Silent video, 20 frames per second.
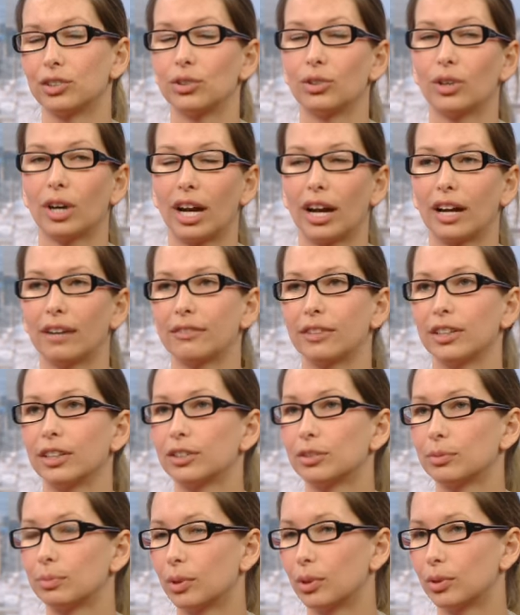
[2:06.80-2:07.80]
you have
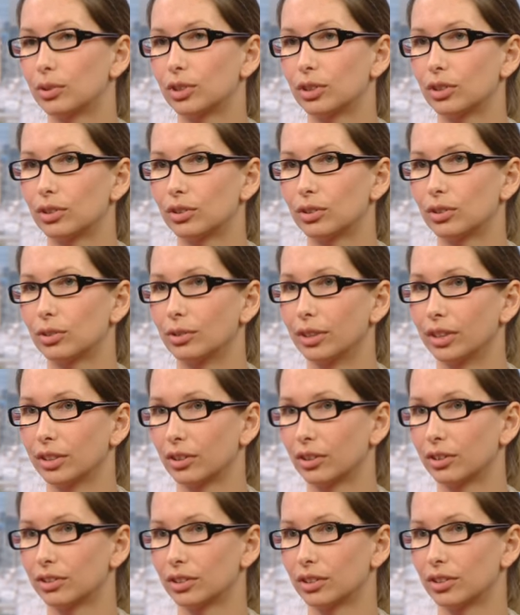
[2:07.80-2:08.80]
exposure to and
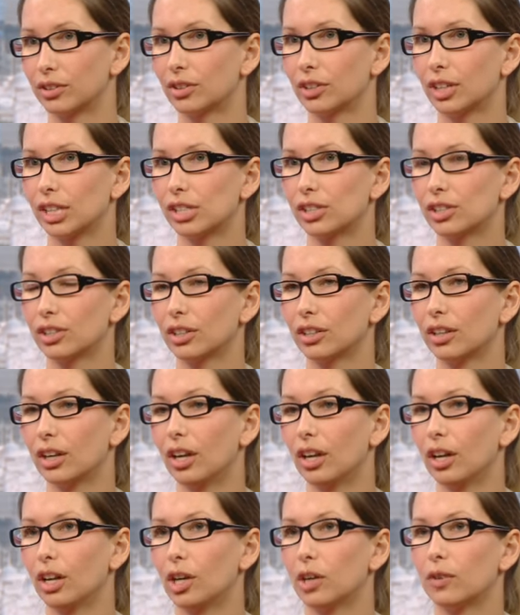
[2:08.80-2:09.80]
concentration,
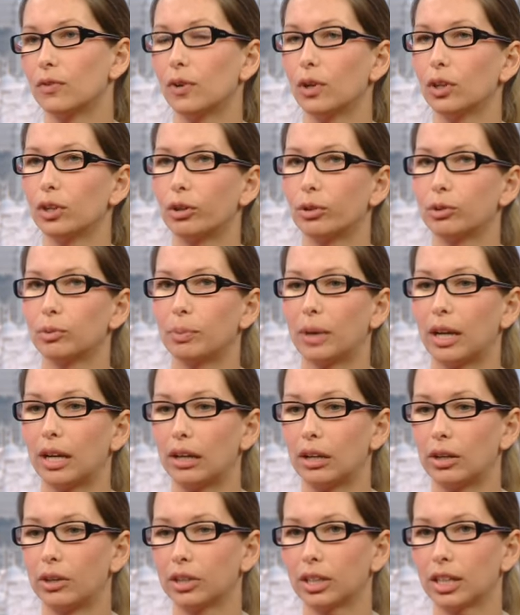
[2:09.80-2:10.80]
followed by
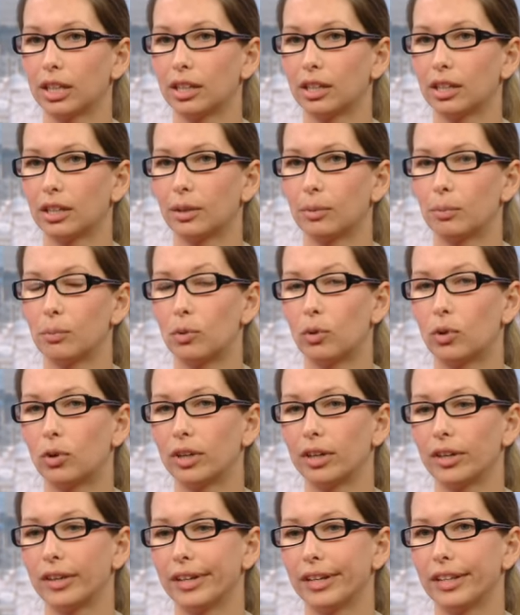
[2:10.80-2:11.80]
looking
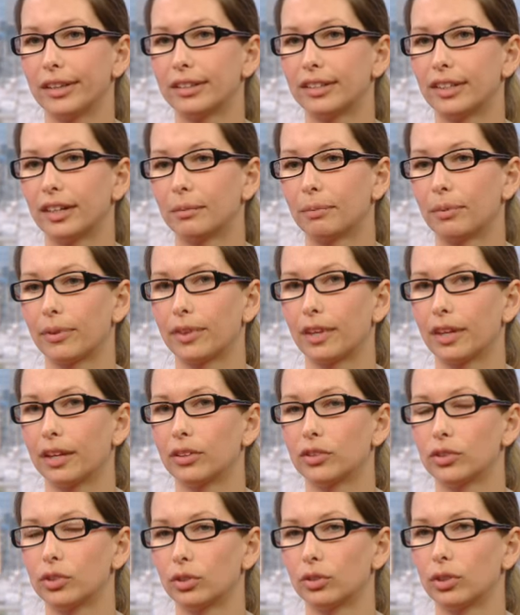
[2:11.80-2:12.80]
more in depth
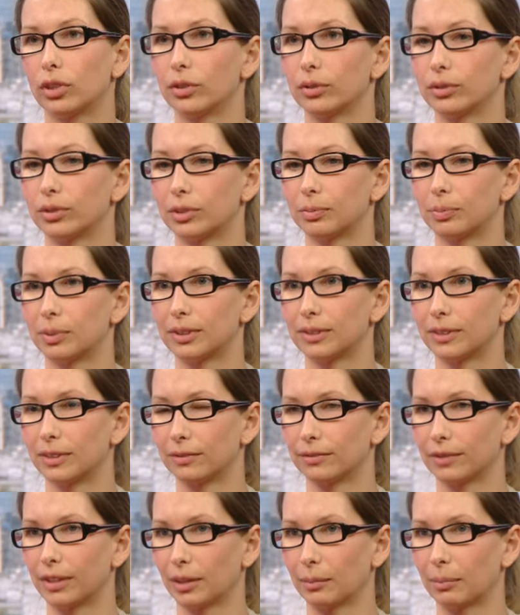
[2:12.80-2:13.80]
into those
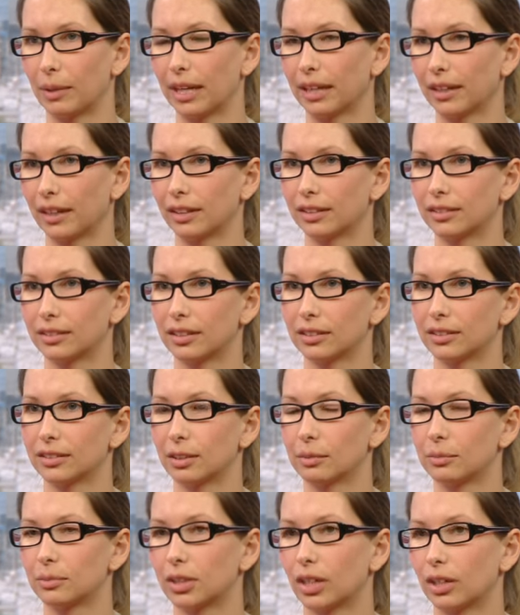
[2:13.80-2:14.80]
specific banking
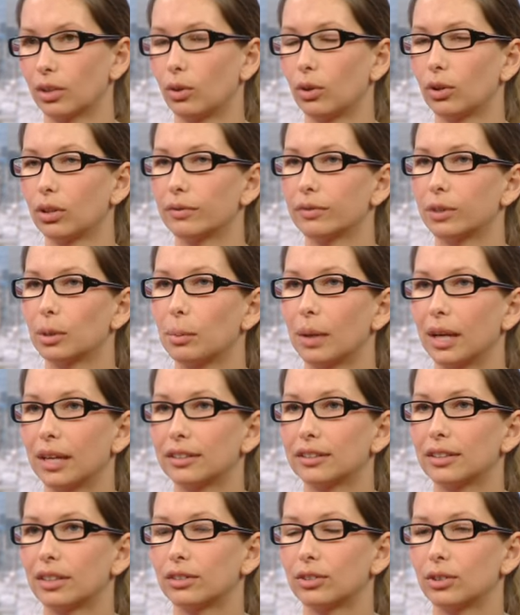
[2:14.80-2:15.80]
systems at all of the
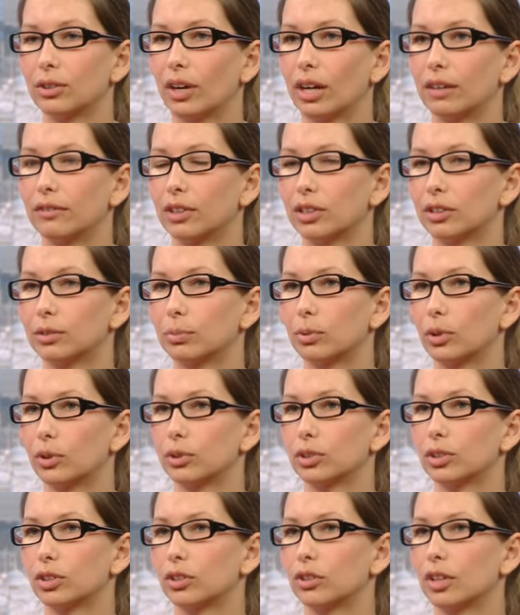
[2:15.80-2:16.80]
banks that you have
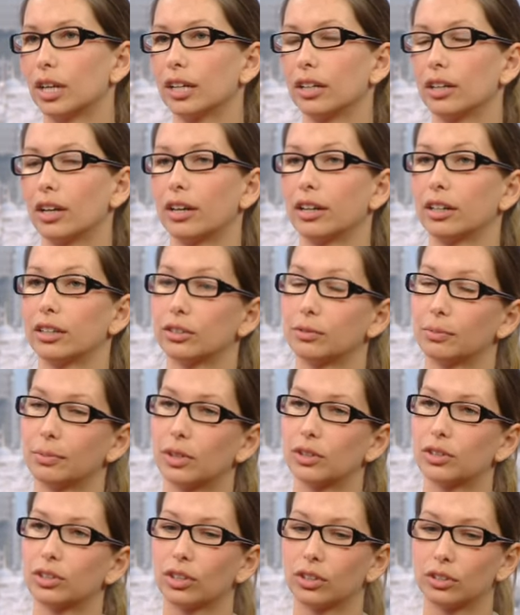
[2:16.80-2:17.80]
exposure and not
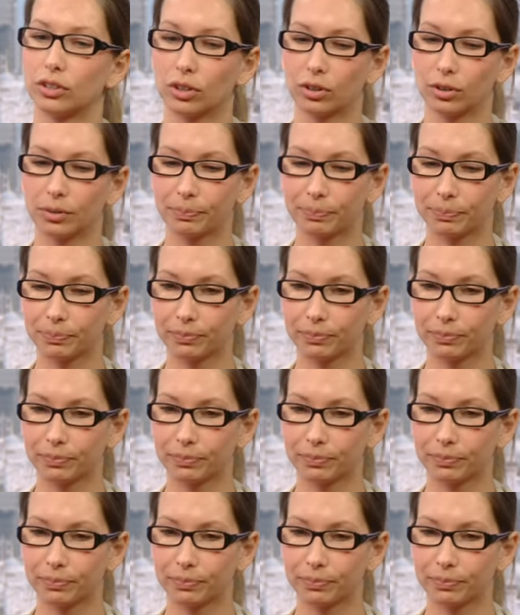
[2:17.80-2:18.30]
exposure to.